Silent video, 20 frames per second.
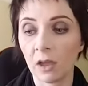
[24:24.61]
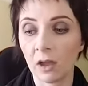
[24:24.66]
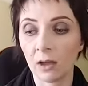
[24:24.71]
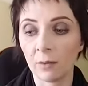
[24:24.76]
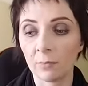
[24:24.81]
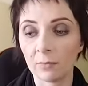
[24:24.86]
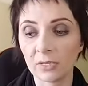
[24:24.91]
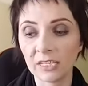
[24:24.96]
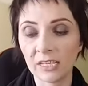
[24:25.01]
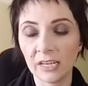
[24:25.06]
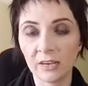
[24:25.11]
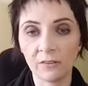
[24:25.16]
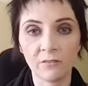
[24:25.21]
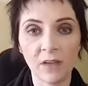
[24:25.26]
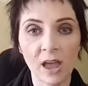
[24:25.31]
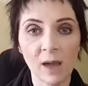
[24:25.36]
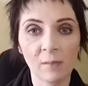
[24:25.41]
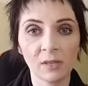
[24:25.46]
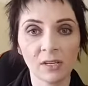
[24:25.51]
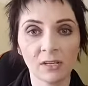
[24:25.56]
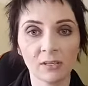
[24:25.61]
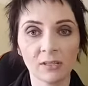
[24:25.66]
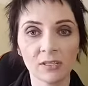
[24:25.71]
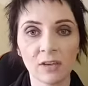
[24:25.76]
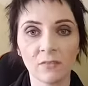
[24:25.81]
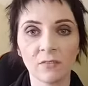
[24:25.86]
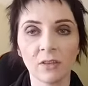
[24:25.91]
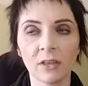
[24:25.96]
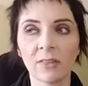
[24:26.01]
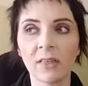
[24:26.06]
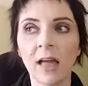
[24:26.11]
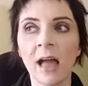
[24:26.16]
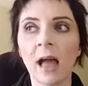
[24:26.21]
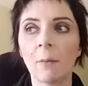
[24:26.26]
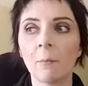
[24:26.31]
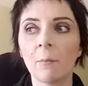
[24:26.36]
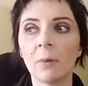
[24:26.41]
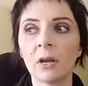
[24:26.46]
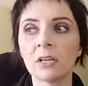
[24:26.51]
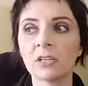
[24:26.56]
seeing family and stuff like
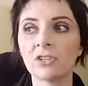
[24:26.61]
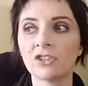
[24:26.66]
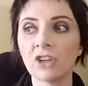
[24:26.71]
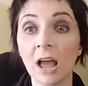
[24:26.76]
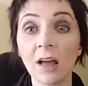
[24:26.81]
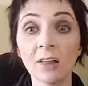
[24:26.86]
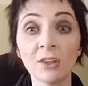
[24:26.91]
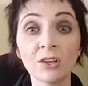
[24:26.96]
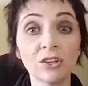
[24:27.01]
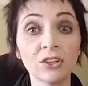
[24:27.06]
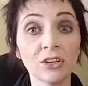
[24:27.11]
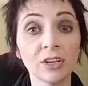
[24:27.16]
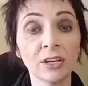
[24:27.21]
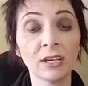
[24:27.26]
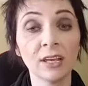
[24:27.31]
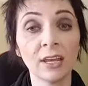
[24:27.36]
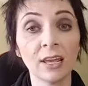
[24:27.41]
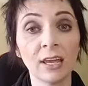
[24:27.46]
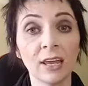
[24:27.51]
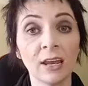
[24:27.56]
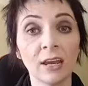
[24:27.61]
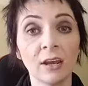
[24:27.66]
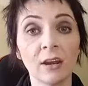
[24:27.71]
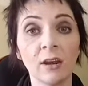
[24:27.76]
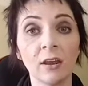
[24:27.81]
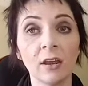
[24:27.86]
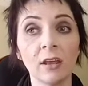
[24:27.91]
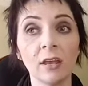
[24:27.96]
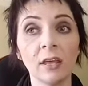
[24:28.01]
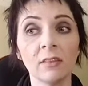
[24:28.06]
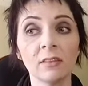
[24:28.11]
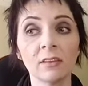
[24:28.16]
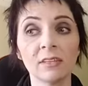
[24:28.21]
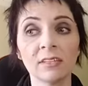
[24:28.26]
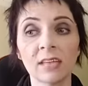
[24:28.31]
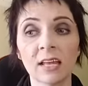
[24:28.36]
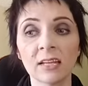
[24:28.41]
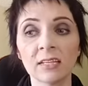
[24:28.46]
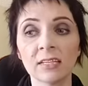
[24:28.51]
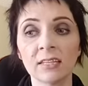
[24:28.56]
that, but it's challenging in the
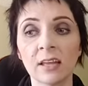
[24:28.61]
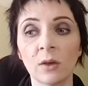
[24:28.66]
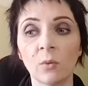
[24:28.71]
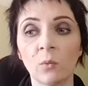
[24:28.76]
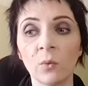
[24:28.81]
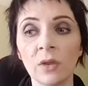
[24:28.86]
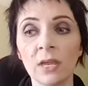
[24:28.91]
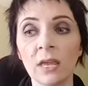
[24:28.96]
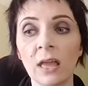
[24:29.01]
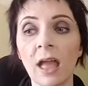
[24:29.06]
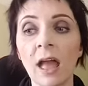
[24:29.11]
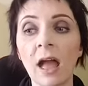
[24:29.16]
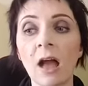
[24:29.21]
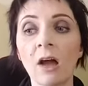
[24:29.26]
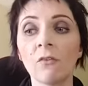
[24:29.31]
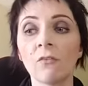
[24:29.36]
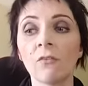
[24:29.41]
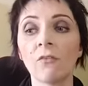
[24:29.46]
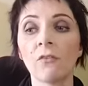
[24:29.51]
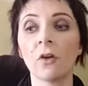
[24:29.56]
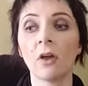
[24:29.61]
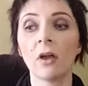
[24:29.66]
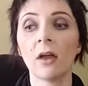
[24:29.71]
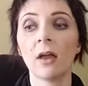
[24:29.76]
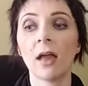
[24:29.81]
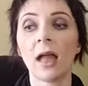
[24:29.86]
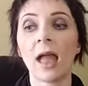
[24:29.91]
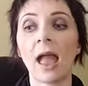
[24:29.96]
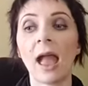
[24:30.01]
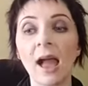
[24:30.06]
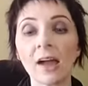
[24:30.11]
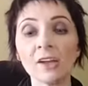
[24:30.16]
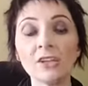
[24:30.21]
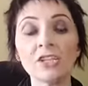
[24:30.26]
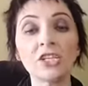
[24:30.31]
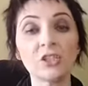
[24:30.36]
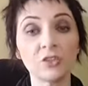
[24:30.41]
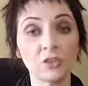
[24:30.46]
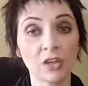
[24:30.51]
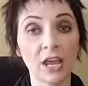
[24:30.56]
sense that we have had
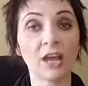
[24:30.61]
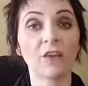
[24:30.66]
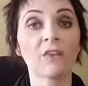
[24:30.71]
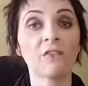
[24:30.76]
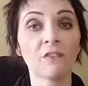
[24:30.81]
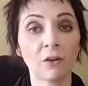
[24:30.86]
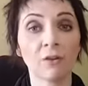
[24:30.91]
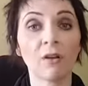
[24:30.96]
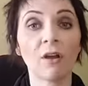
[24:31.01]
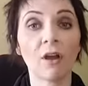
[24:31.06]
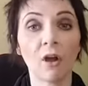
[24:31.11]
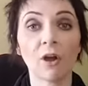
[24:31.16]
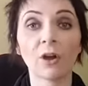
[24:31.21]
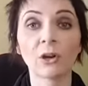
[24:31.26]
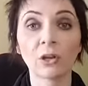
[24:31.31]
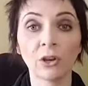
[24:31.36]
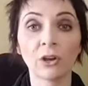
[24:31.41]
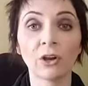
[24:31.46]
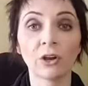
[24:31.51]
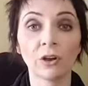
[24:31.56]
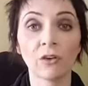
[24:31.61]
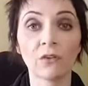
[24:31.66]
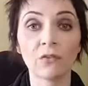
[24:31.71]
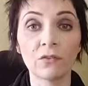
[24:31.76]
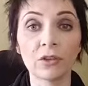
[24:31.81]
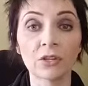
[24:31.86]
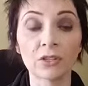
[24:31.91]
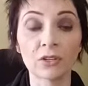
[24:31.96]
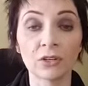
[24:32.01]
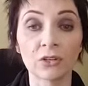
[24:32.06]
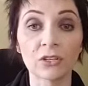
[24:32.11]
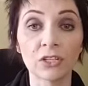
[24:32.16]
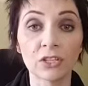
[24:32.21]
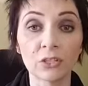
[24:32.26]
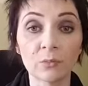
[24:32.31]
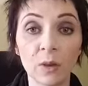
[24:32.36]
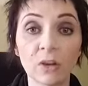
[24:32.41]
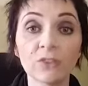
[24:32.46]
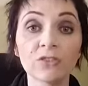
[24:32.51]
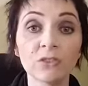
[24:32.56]
to take a very hard look at our filters,
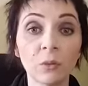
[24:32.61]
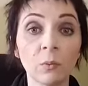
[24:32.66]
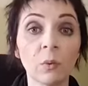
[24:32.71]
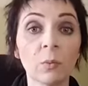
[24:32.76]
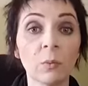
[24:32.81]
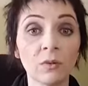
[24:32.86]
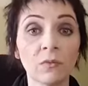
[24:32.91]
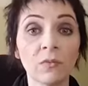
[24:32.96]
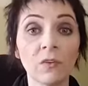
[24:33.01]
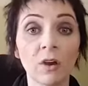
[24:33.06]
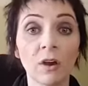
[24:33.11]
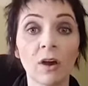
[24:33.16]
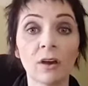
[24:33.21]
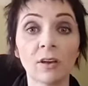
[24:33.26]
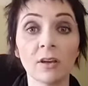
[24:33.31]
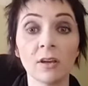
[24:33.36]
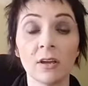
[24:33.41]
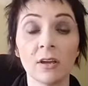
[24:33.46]
especially when we've got,